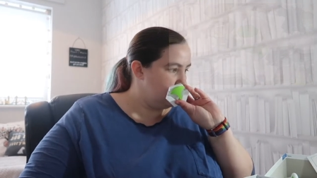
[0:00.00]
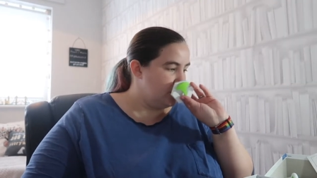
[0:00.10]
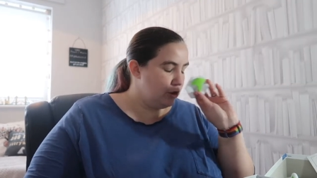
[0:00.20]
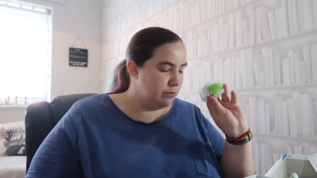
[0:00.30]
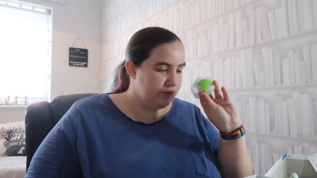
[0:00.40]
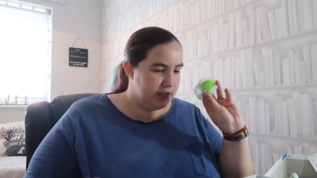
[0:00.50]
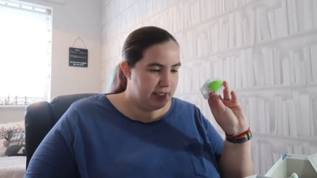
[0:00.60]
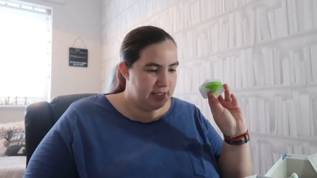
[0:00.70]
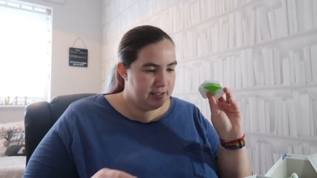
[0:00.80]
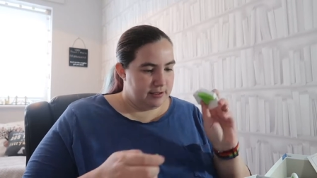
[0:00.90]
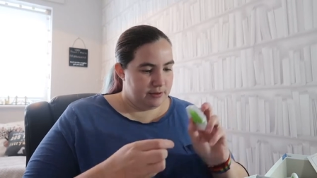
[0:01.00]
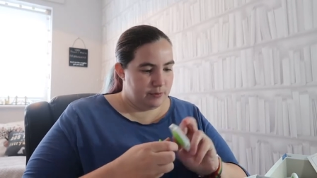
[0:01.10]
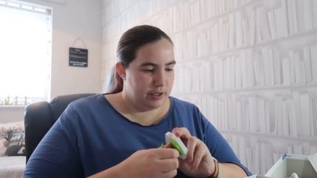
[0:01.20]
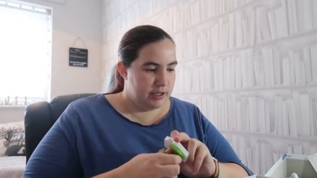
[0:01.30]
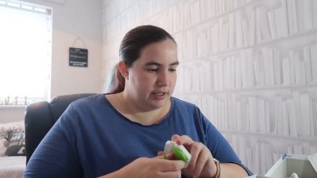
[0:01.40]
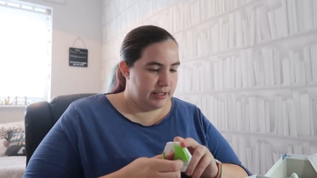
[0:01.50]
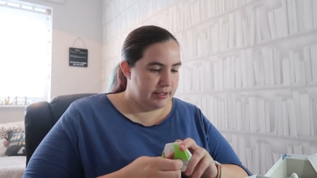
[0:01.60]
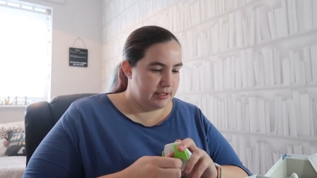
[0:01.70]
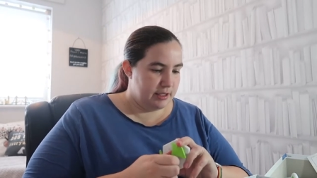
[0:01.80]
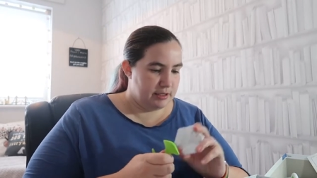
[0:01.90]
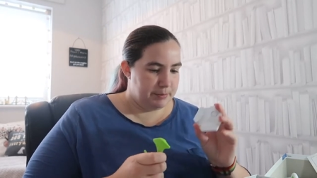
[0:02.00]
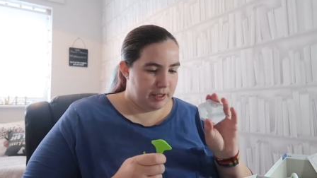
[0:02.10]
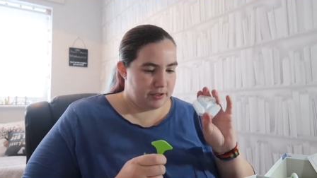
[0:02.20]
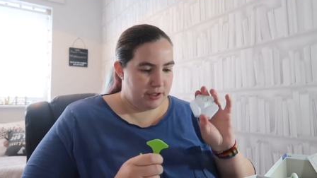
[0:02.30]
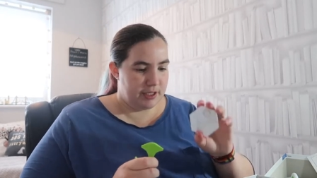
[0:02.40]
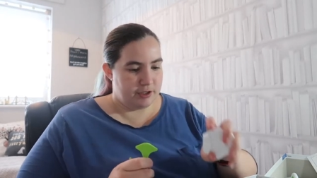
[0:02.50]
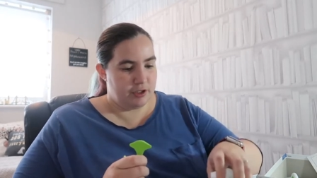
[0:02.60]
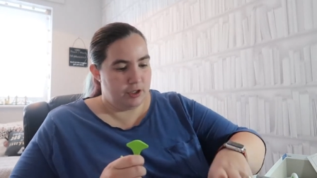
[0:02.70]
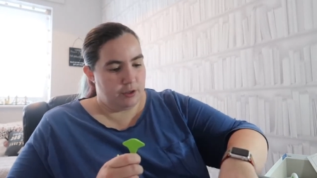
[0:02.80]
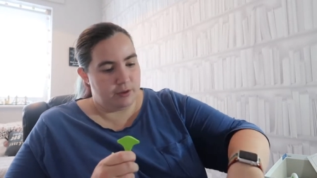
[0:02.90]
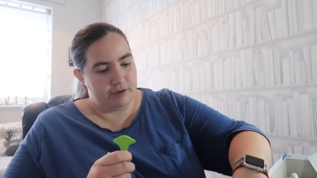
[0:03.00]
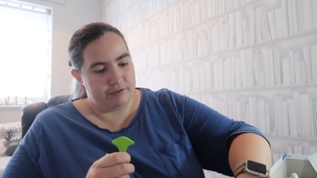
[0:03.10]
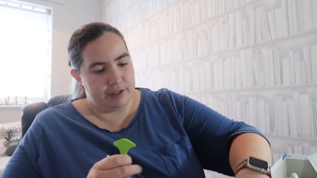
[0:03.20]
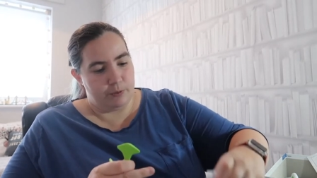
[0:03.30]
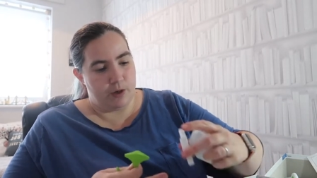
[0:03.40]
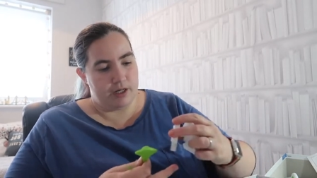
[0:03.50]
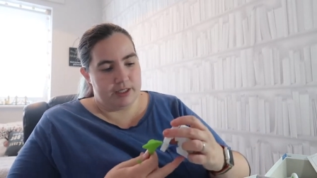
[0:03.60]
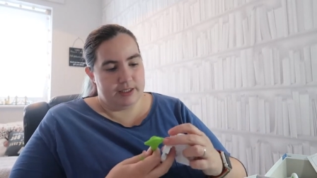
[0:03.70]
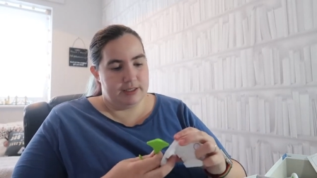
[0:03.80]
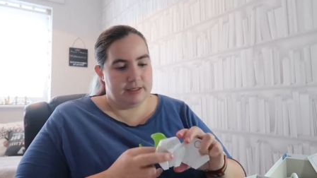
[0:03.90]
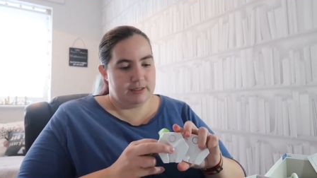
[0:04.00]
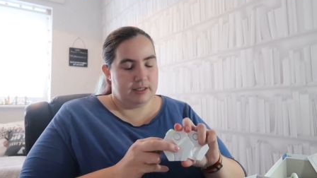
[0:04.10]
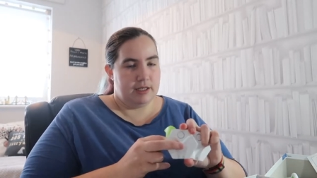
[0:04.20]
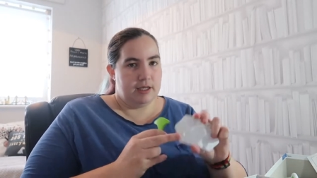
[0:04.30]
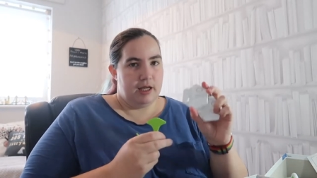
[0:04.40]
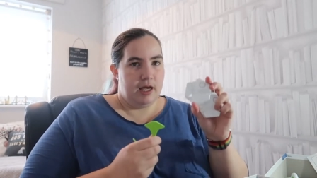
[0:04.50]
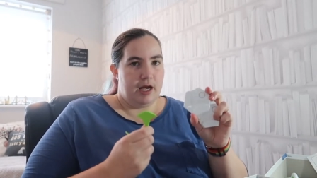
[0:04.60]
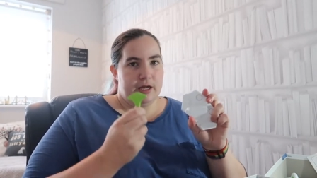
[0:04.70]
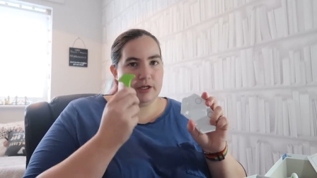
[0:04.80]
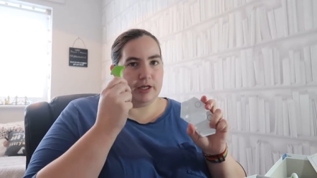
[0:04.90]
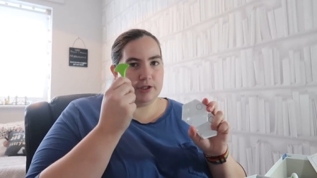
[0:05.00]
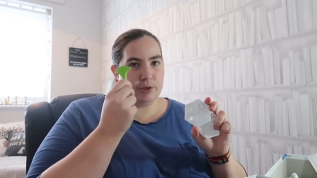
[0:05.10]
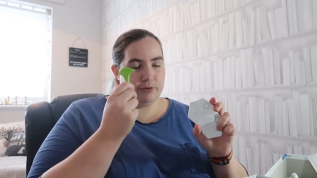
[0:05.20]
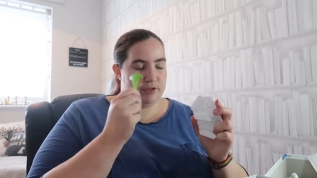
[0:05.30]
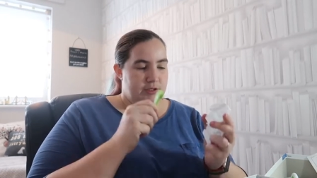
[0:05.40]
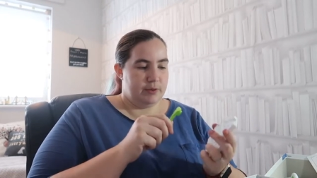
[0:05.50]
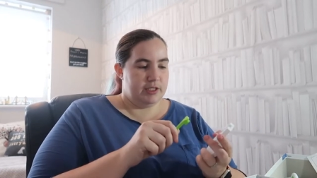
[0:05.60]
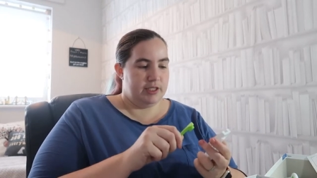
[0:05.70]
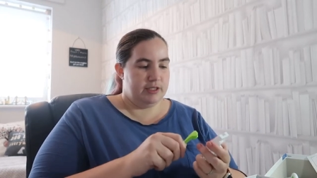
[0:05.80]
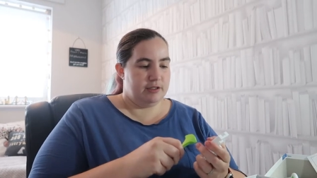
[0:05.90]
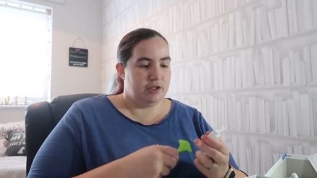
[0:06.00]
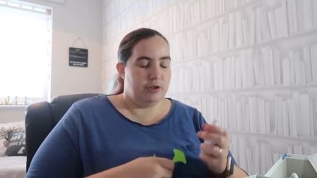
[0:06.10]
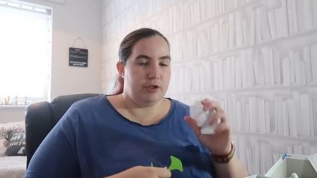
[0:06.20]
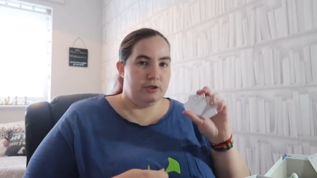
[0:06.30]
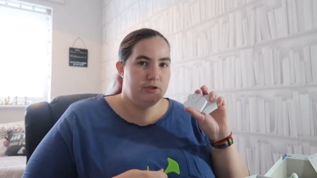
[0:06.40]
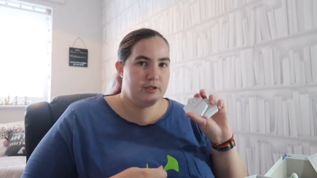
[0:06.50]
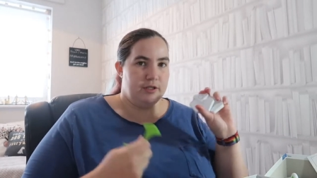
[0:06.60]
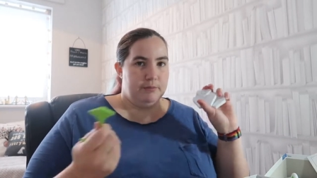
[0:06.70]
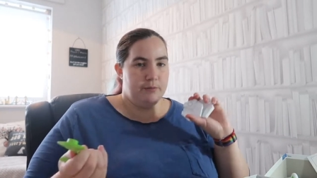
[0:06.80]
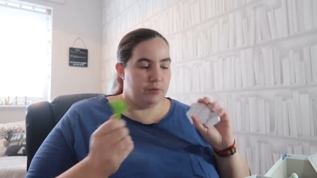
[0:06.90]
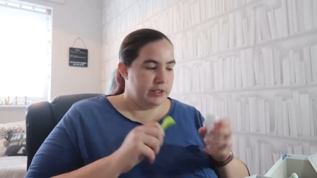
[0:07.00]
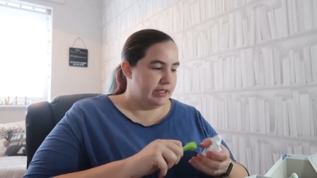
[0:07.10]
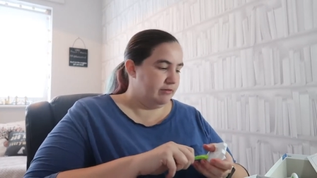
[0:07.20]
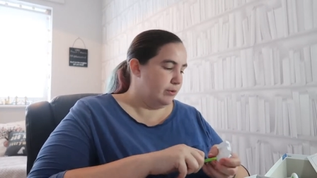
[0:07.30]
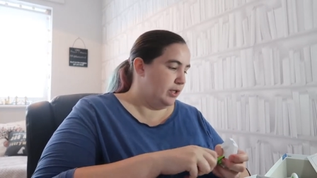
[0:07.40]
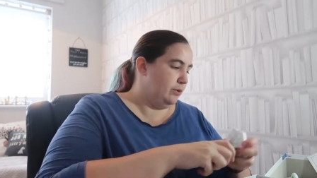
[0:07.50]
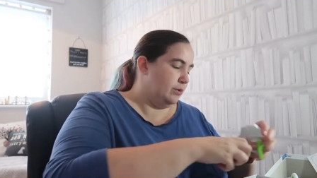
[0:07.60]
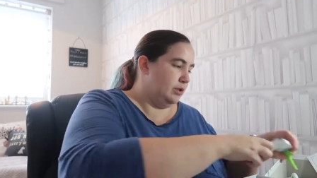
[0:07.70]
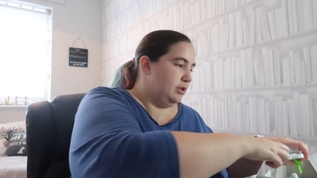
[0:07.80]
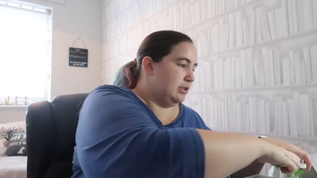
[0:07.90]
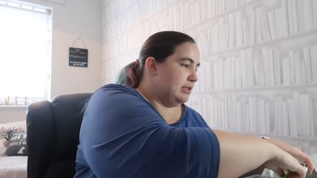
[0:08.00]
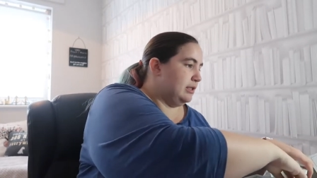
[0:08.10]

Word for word: two of these with the starter pack. So you get two of the Ys and you get two of the switches. So you can use them whichever way you want.